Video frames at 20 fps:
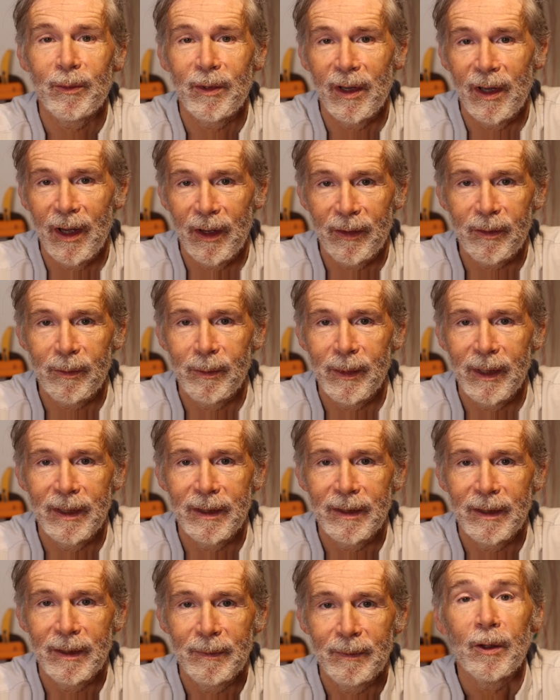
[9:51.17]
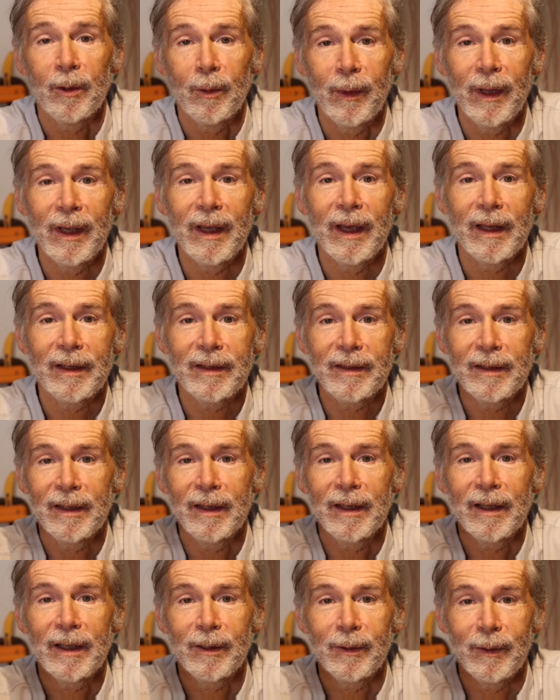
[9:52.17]
the government. We get
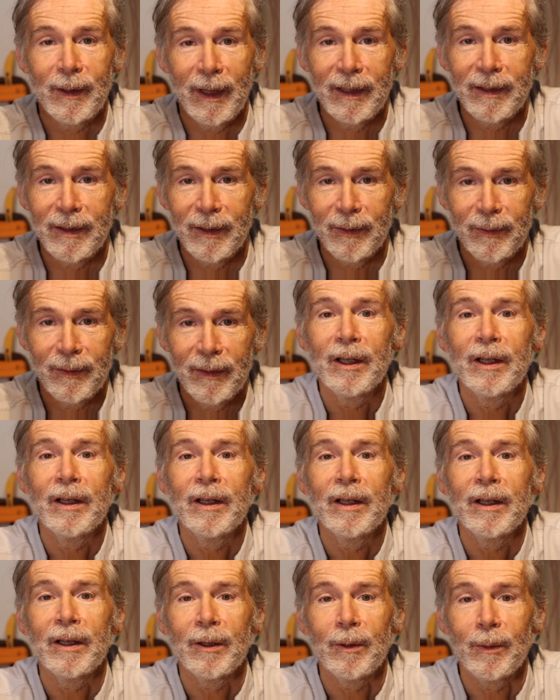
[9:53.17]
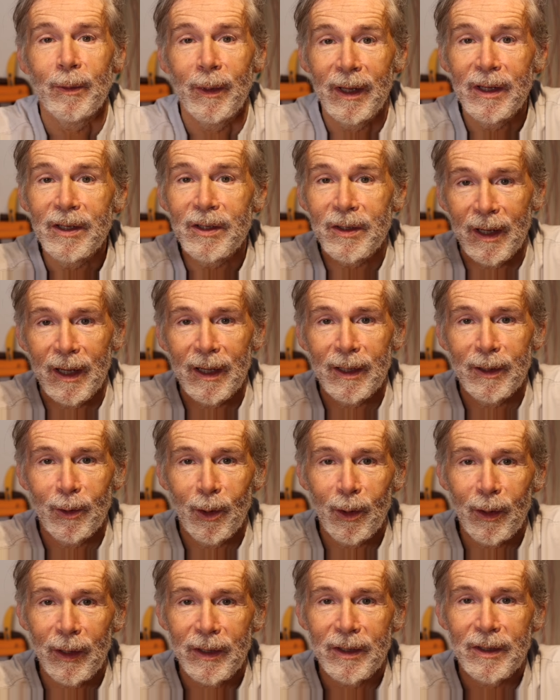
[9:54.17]
creative. We share
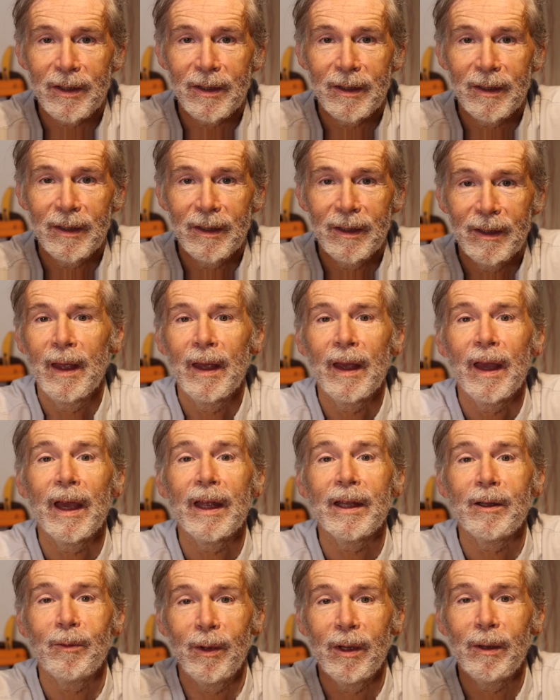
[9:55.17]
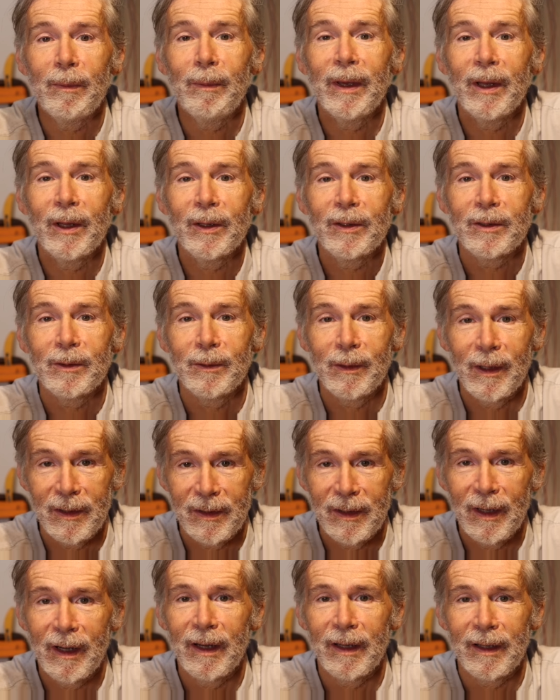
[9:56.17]
knowledge and we build
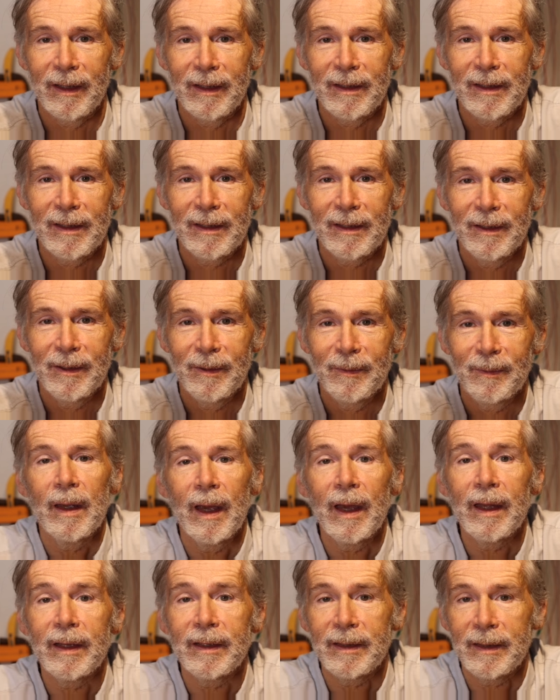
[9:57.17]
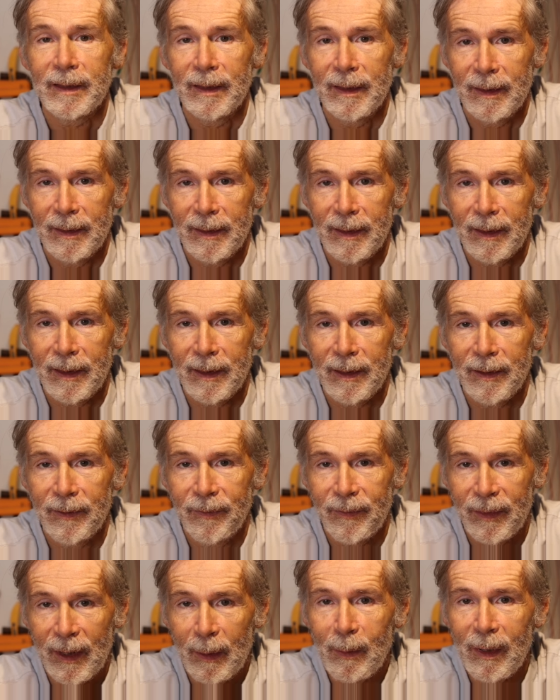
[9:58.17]
resilience. And the
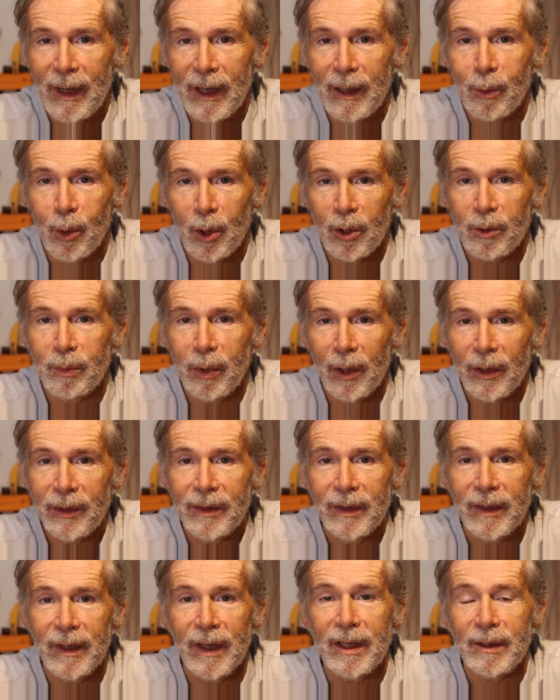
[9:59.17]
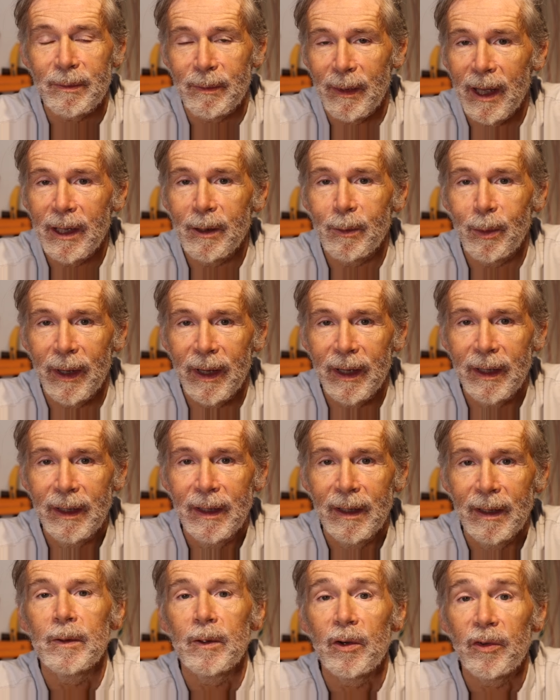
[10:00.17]
family Wattbot is my way
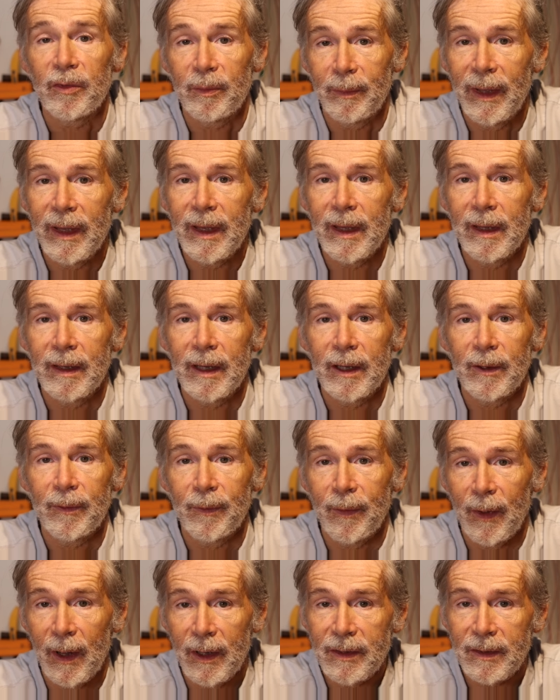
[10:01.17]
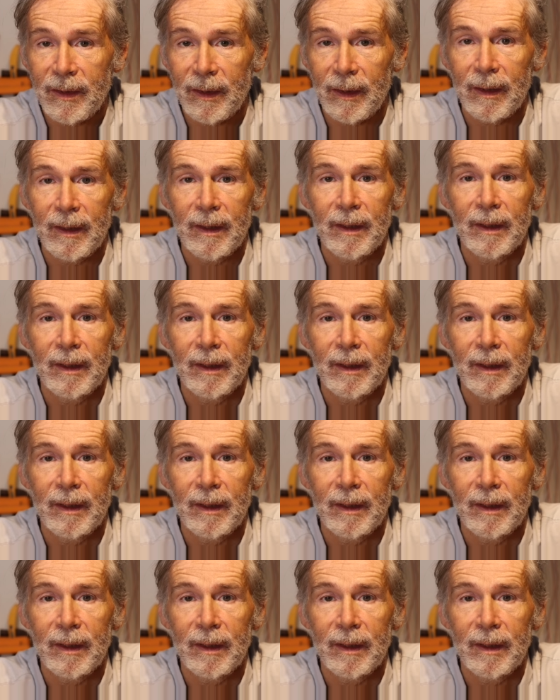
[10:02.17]
of making that faster,